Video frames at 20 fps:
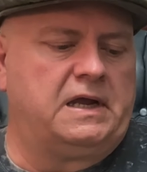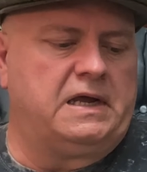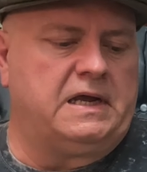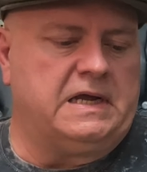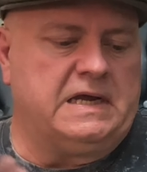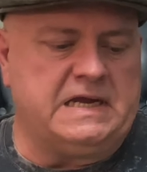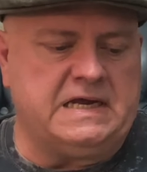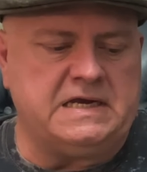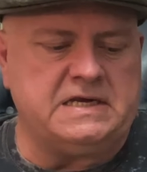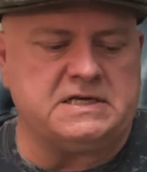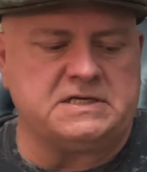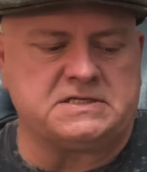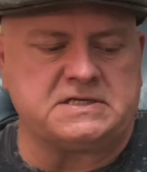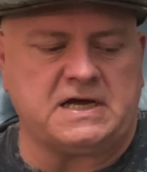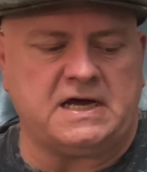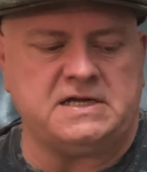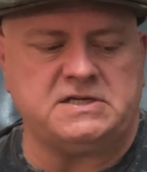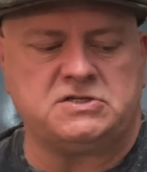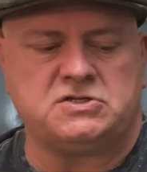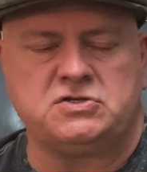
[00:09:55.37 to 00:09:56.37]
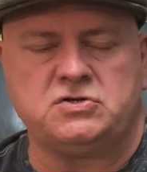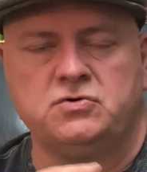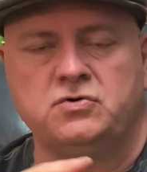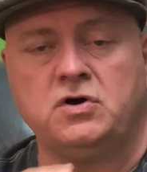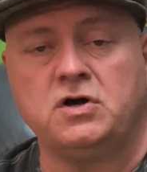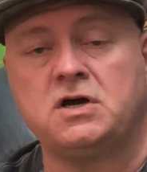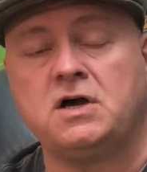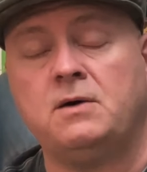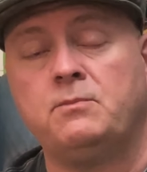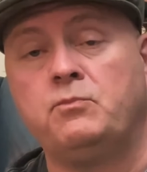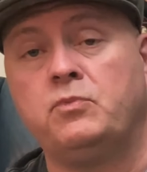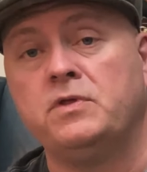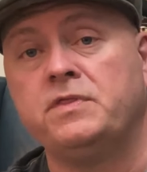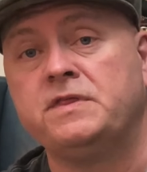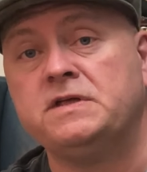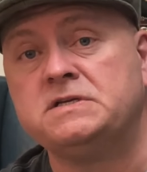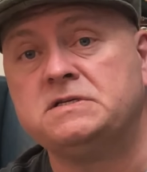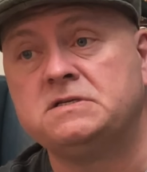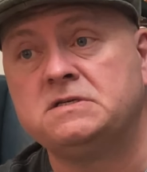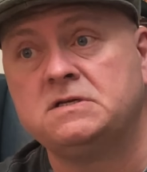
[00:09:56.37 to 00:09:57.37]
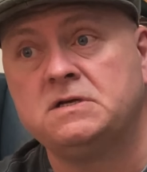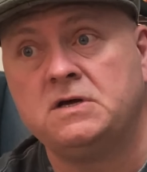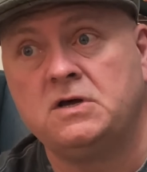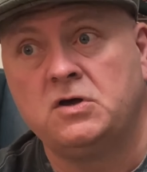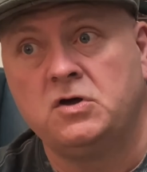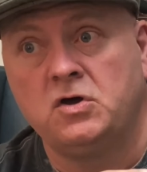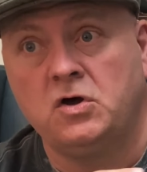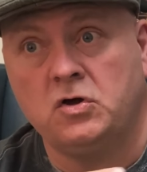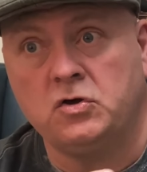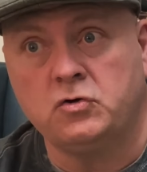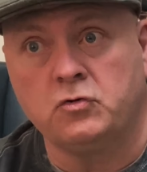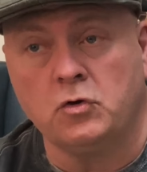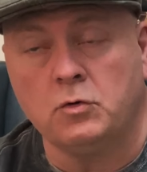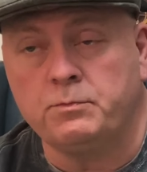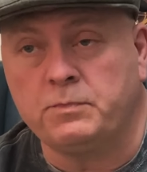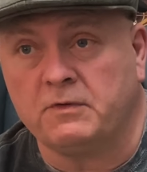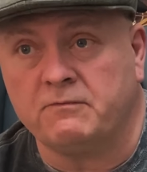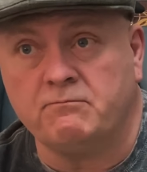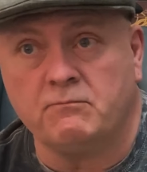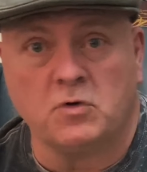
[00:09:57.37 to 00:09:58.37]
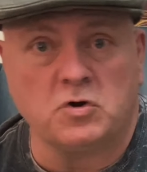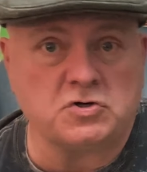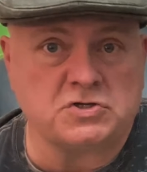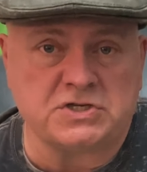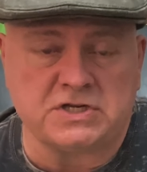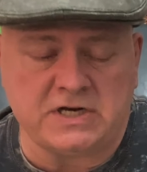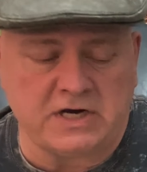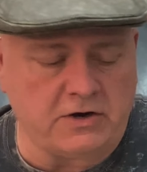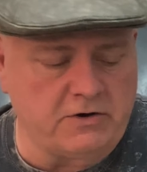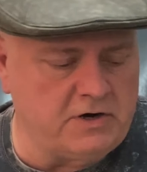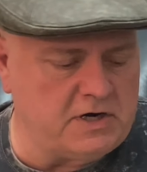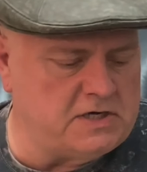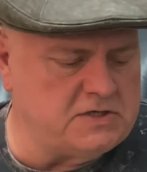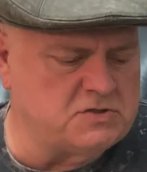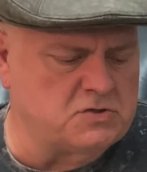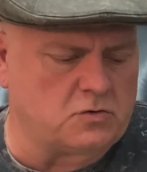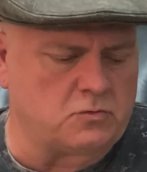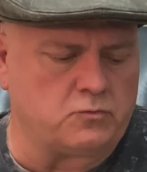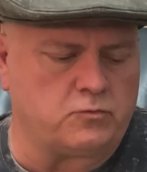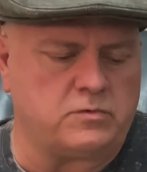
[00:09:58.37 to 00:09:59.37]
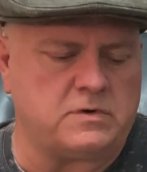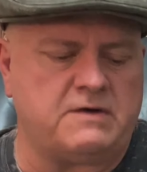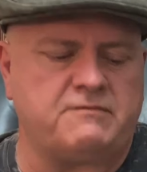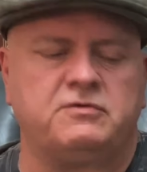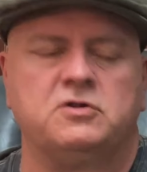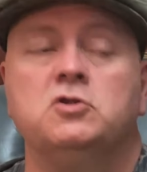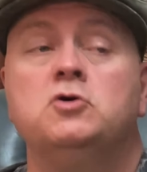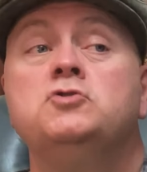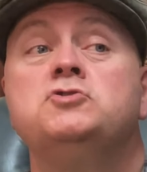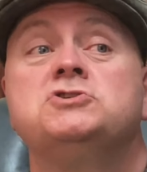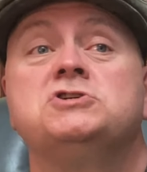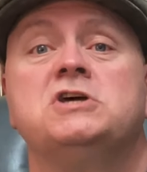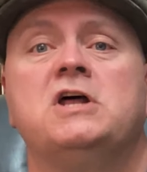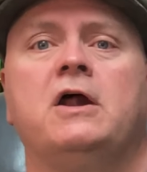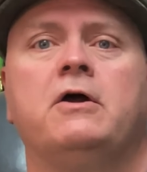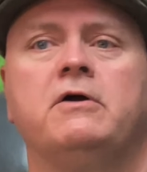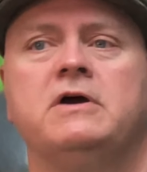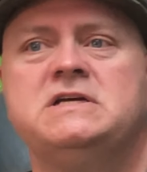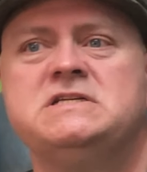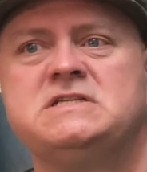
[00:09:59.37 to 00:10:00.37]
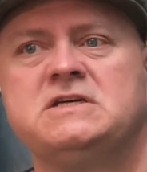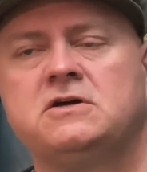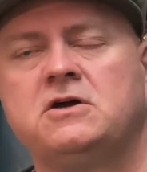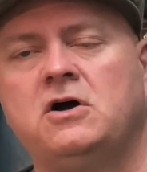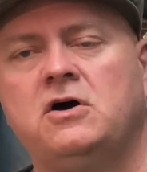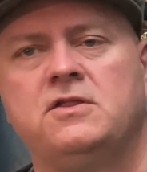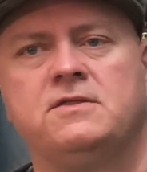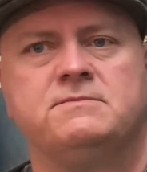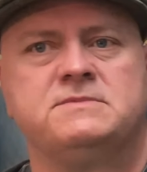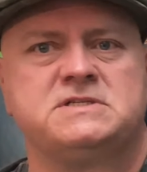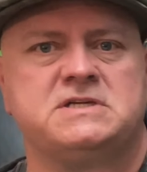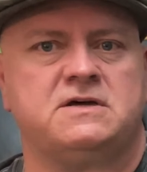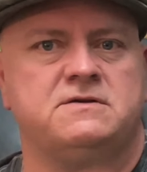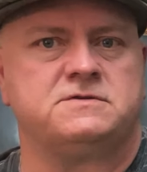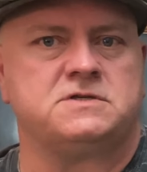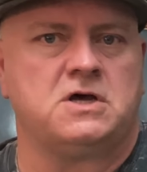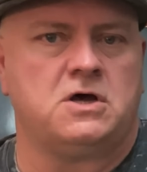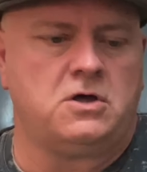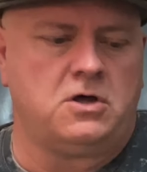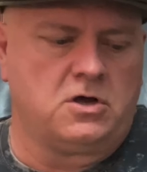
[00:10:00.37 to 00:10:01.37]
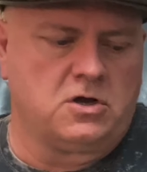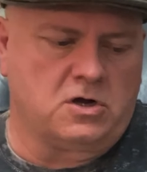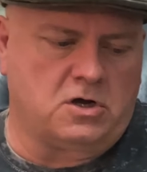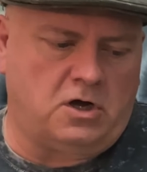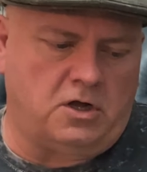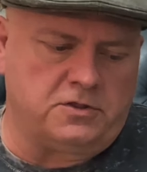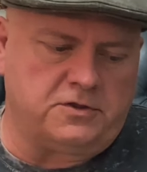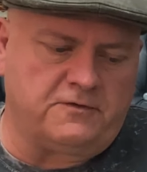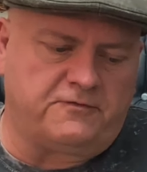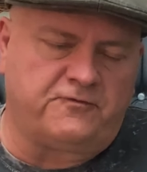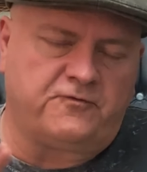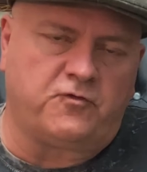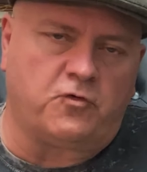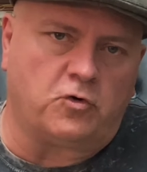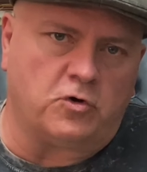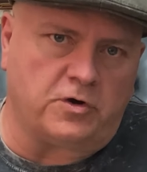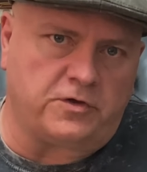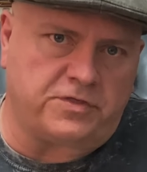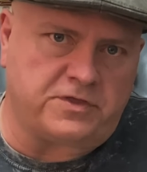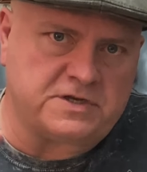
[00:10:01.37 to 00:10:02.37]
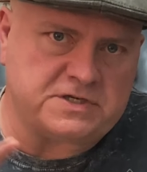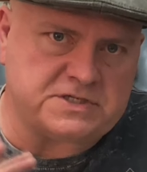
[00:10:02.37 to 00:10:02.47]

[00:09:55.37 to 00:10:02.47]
He decides to hook up with this group of mercenaries or revolutionaries, they call themselves, called the Fourth